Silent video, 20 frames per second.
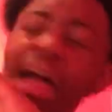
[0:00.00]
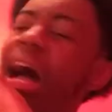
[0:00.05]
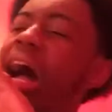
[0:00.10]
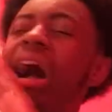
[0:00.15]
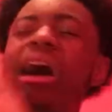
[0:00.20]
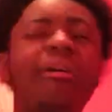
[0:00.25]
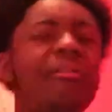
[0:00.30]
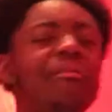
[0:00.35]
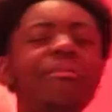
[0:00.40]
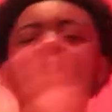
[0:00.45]

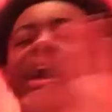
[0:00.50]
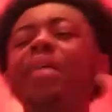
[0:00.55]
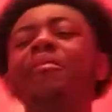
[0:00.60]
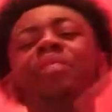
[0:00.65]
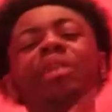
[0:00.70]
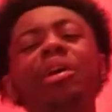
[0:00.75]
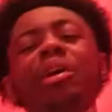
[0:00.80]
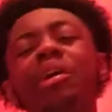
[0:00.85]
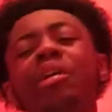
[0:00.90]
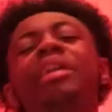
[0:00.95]
I've
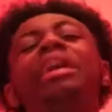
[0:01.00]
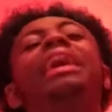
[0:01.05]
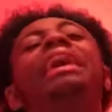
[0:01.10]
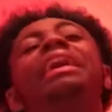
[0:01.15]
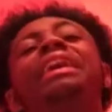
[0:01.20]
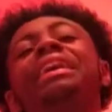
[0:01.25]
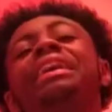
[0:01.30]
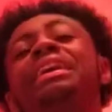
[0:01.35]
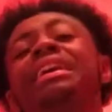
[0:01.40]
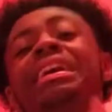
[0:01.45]
never heard that.
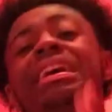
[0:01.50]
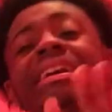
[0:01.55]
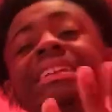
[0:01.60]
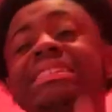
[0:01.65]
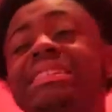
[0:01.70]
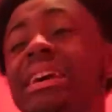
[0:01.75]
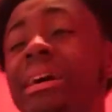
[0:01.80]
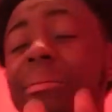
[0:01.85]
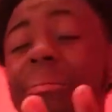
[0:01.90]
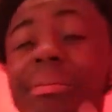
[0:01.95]
Hey, he
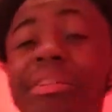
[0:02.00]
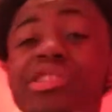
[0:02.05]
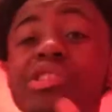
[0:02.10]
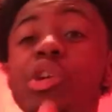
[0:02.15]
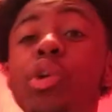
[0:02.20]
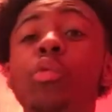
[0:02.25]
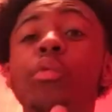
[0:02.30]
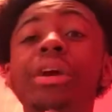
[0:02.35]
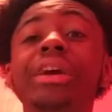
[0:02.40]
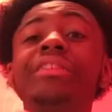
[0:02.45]
said, bitch,
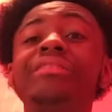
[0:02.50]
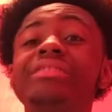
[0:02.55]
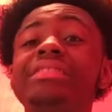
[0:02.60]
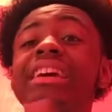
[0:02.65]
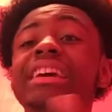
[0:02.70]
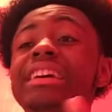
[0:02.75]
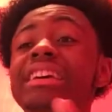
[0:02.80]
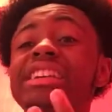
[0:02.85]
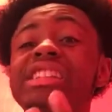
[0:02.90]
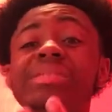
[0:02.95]
your weave
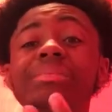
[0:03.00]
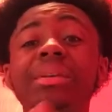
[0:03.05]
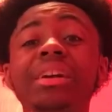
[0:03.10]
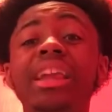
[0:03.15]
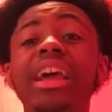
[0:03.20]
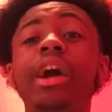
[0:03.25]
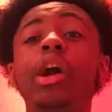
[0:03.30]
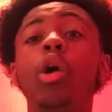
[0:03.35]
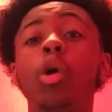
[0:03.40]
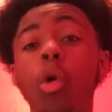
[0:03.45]
stink and
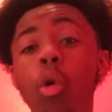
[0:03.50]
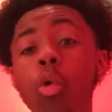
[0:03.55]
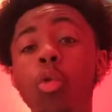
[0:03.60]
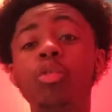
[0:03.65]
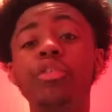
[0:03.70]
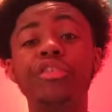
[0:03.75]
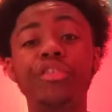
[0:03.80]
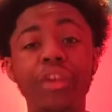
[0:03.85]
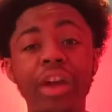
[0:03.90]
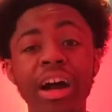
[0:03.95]
smell like
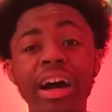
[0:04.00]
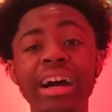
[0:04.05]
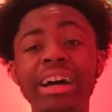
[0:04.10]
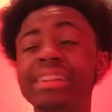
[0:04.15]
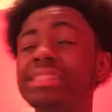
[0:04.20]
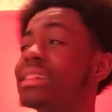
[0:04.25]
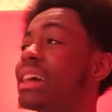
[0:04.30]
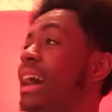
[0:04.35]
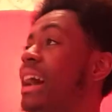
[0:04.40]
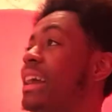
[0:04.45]
old
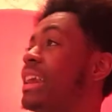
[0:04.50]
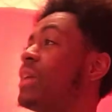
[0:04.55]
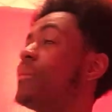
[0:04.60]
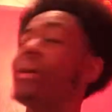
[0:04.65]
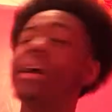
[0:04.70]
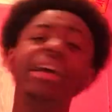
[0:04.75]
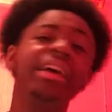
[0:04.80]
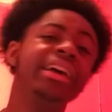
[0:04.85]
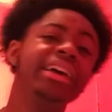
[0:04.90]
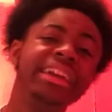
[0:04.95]
fries. God,
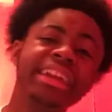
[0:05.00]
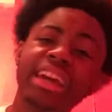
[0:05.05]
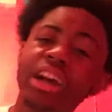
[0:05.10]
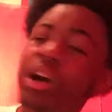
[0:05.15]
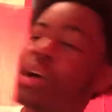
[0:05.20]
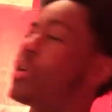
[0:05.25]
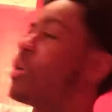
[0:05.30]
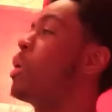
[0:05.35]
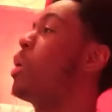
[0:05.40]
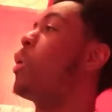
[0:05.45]

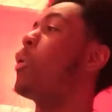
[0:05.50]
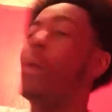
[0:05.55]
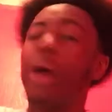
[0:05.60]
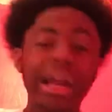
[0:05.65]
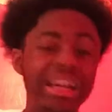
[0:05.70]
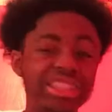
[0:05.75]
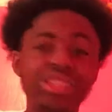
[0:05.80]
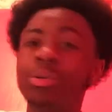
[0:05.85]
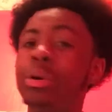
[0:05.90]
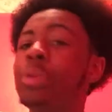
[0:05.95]
nigga,
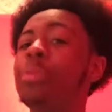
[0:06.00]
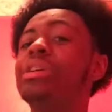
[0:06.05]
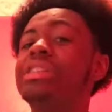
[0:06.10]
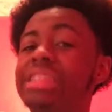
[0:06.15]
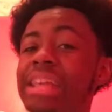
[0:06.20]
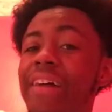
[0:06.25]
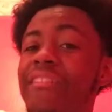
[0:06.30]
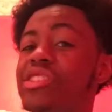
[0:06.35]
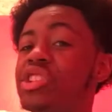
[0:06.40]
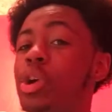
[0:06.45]
why does 21
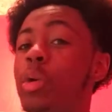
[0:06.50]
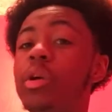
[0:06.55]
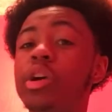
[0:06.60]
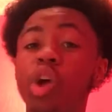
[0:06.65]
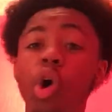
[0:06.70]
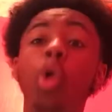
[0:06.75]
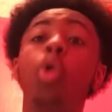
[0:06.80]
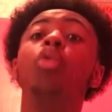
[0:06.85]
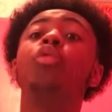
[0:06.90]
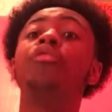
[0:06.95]
Savage know
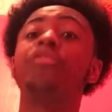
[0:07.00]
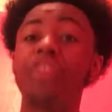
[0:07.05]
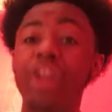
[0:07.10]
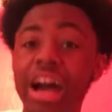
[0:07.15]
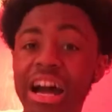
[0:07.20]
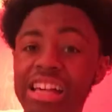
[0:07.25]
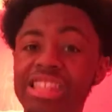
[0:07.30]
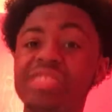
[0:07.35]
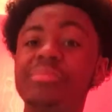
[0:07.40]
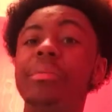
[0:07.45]
what old
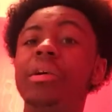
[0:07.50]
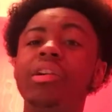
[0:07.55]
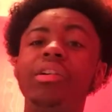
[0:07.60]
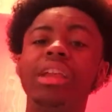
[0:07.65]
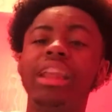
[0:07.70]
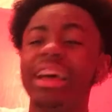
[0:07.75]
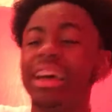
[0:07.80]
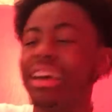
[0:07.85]
fries smell like?